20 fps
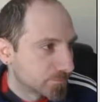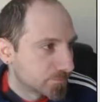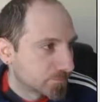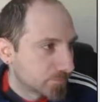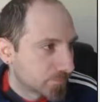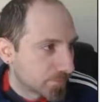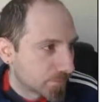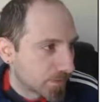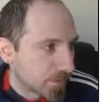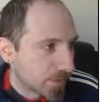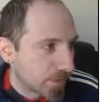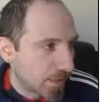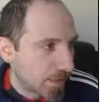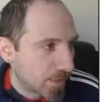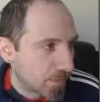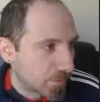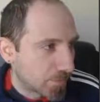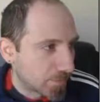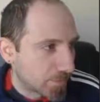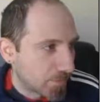Didn't get
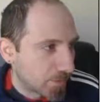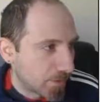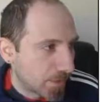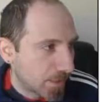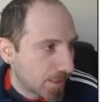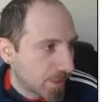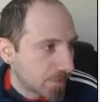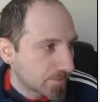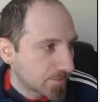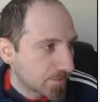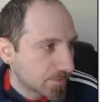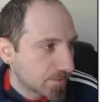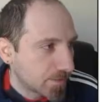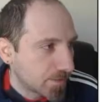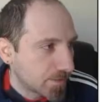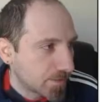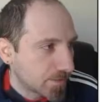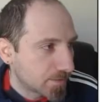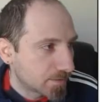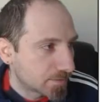hit with no
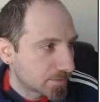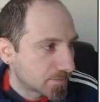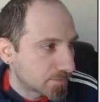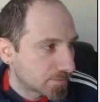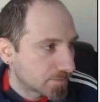anti-airs.